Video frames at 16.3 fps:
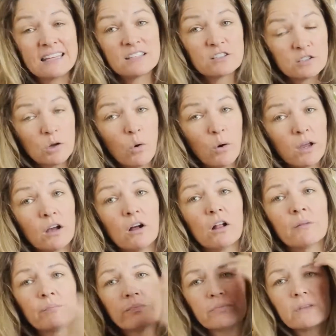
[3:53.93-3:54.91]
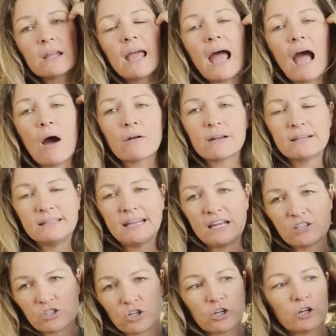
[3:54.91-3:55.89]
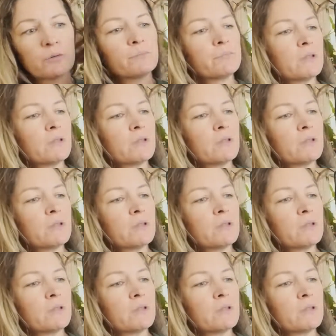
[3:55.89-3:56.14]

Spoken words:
soil out in nature.